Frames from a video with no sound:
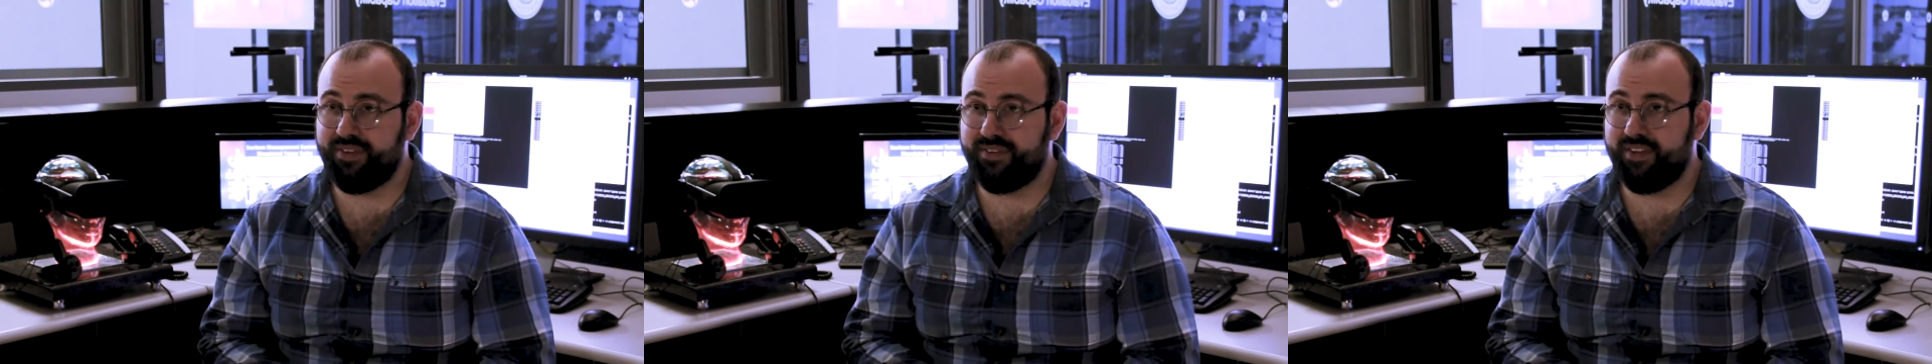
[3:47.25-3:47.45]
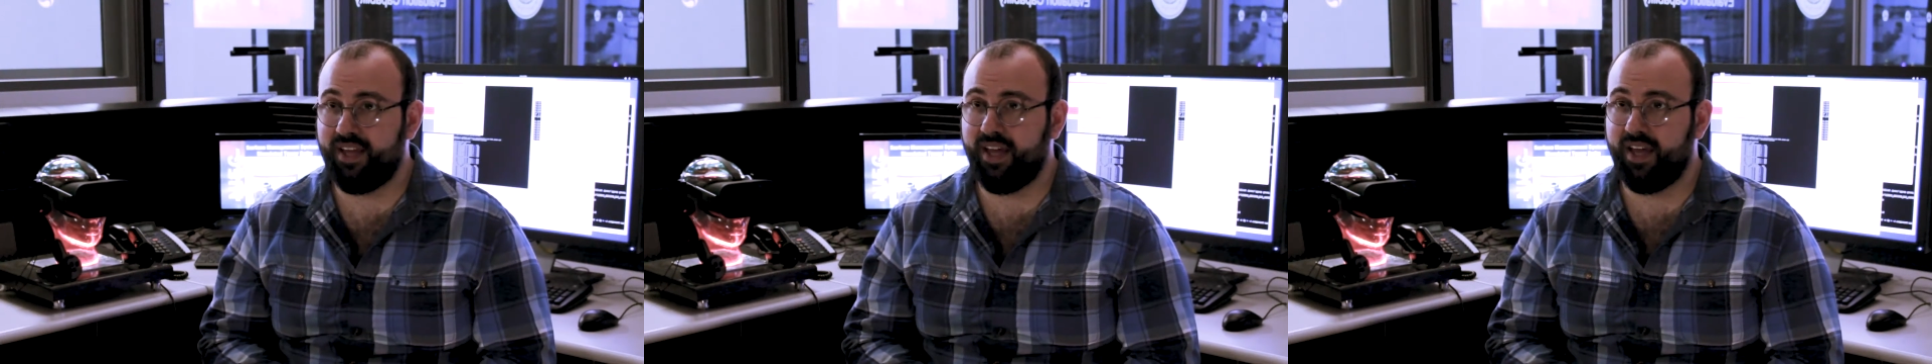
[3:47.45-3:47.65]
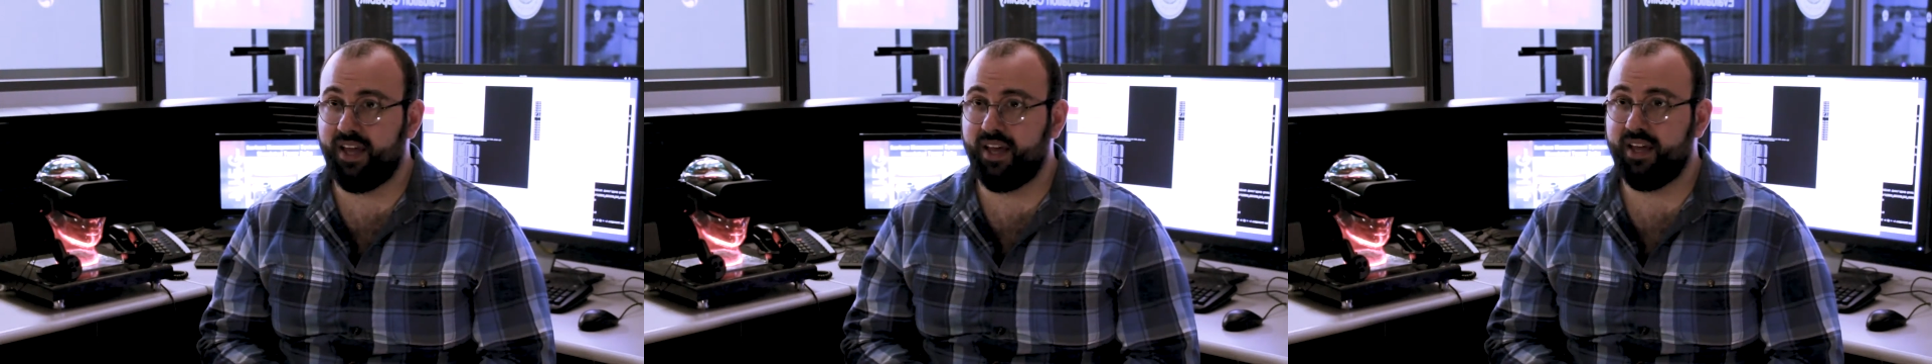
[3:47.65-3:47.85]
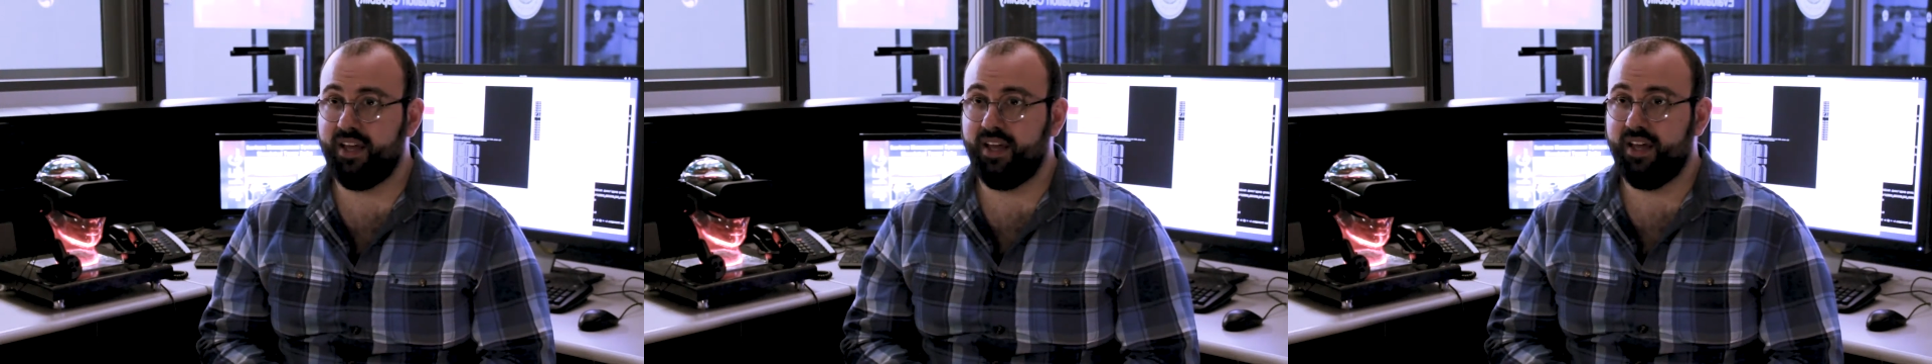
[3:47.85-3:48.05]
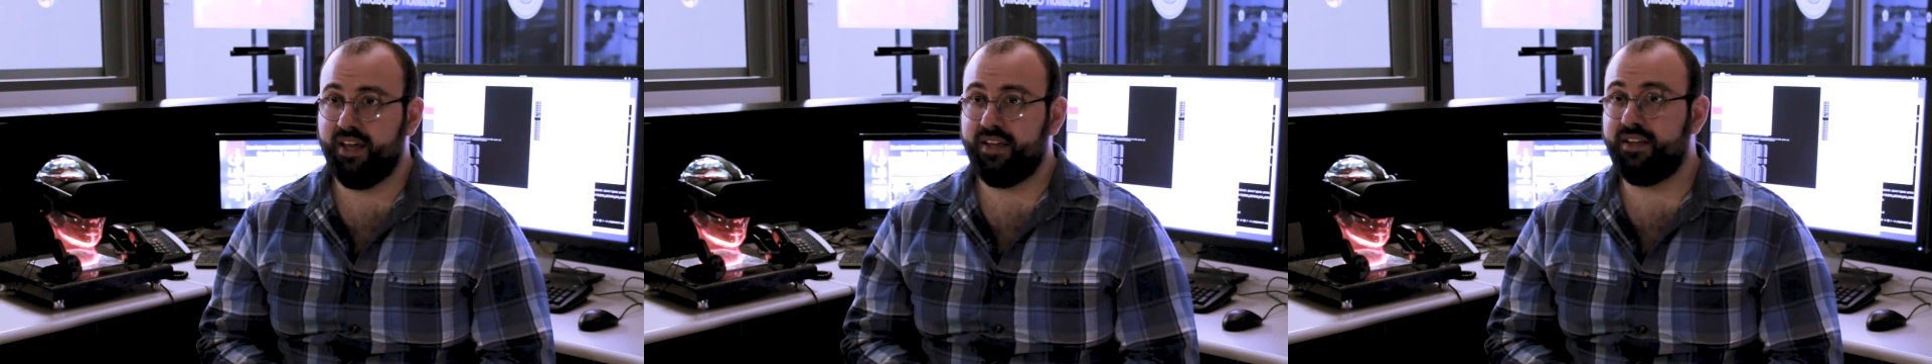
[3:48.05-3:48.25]
seeing
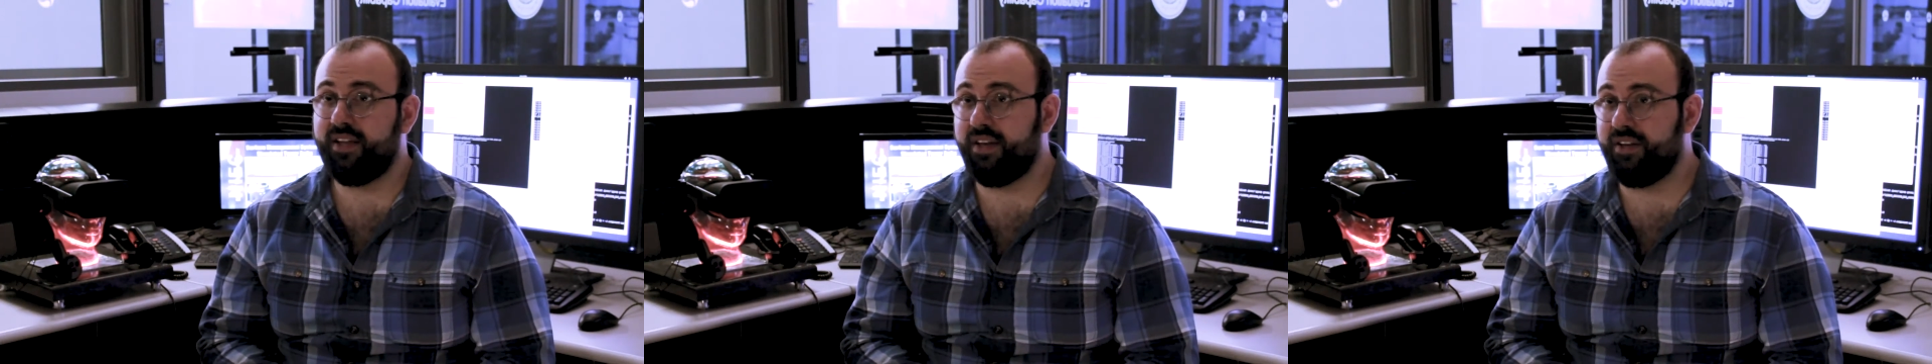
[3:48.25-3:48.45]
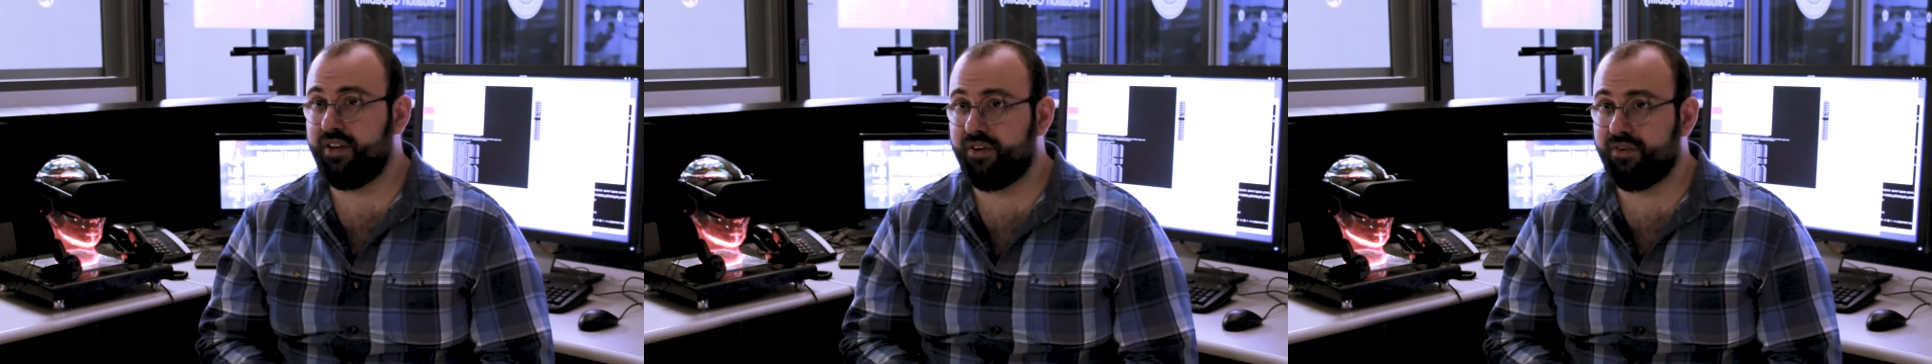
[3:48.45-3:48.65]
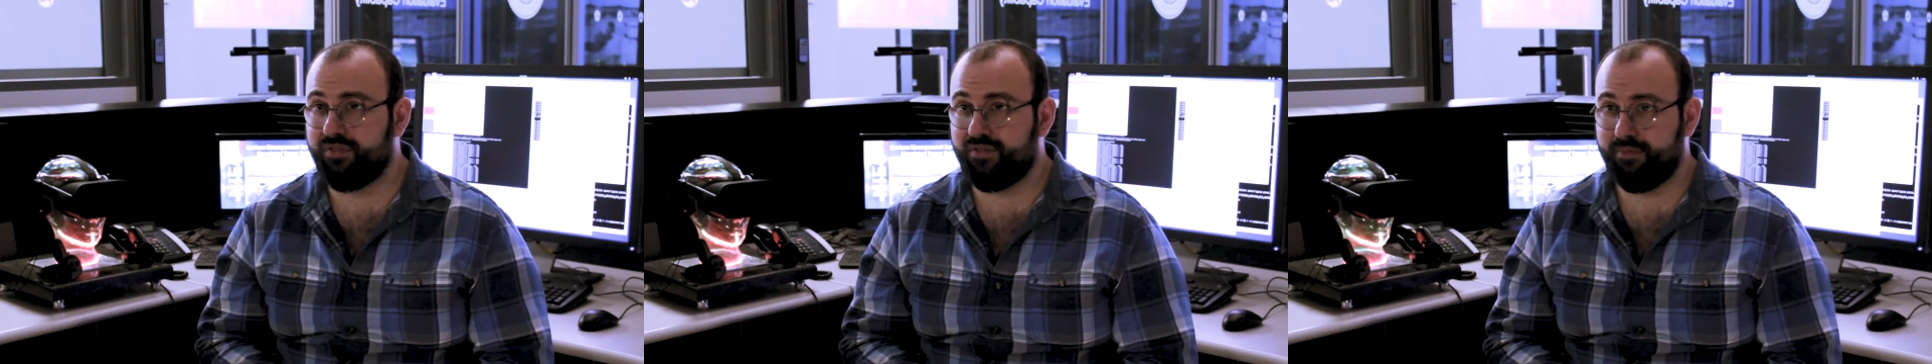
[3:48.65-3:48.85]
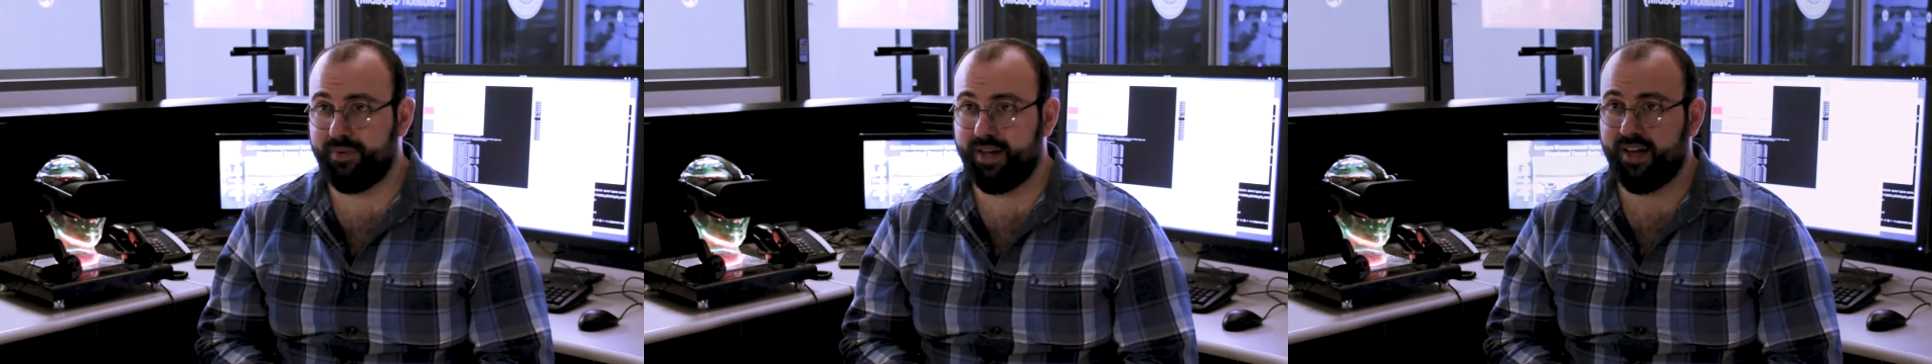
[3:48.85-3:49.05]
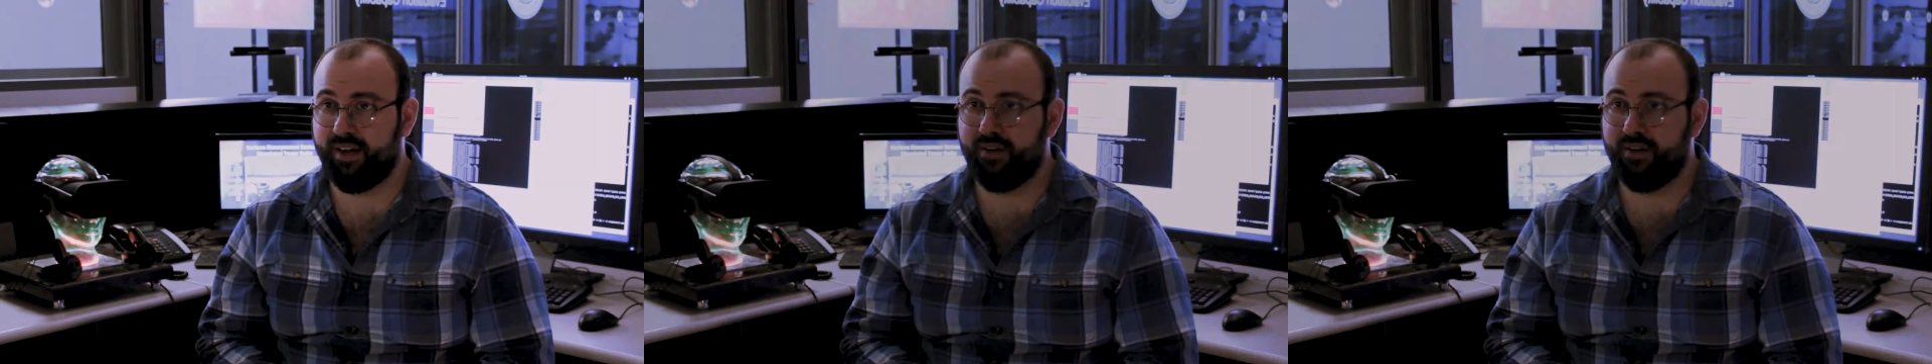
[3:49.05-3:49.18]
10 years from now.